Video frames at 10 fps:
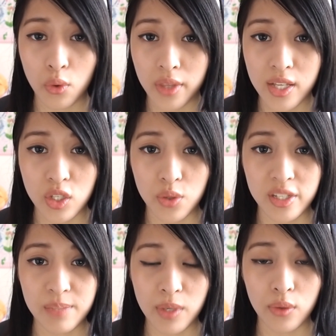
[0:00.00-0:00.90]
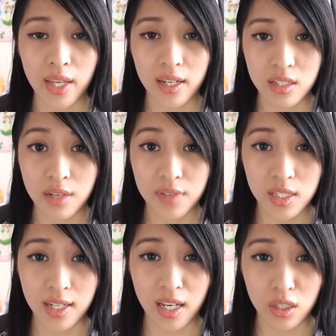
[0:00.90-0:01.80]
all they do is spew
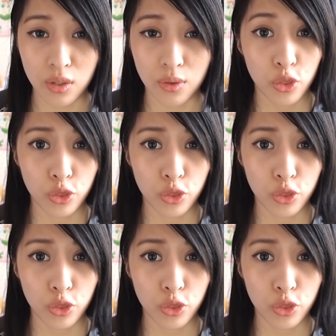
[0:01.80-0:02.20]
negativity at you?